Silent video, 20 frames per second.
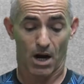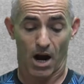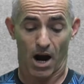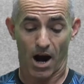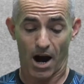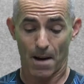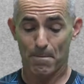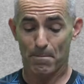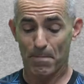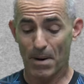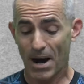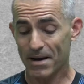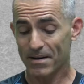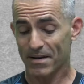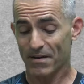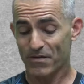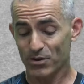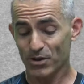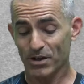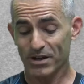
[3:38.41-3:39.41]
All right, but
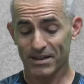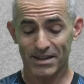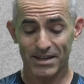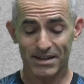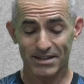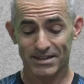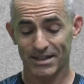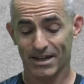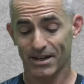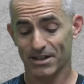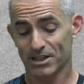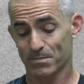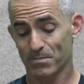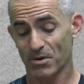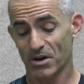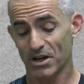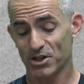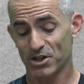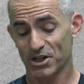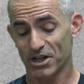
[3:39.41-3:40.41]
if you look at the Excel
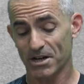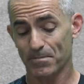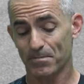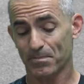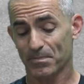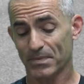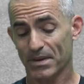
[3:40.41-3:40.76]
spreadsheet,